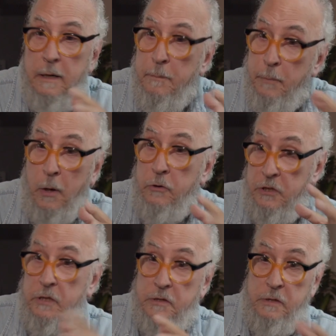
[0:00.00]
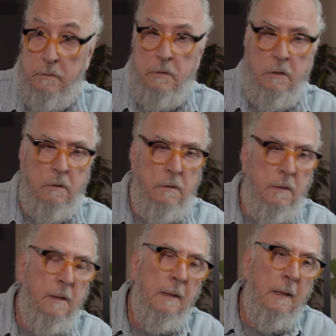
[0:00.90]
any projects? And
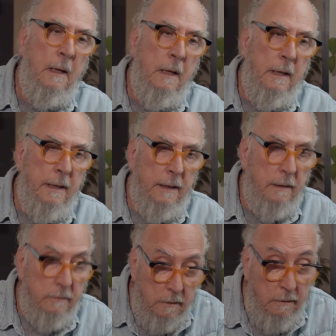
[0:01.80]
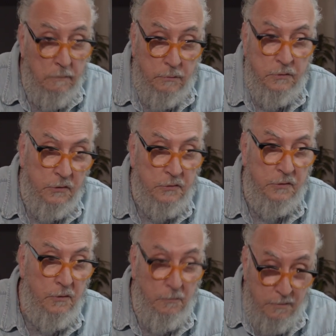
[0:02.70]
I said, "No, just
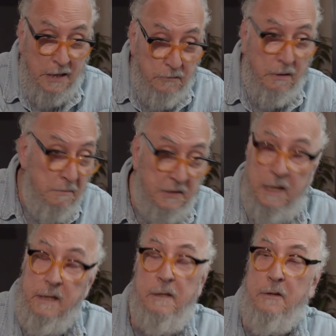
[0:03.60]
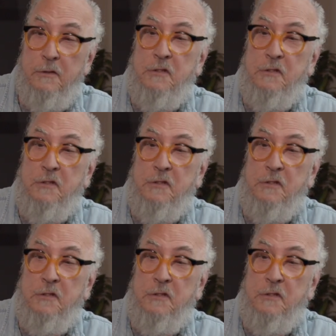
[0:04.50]
that's what I'm saying."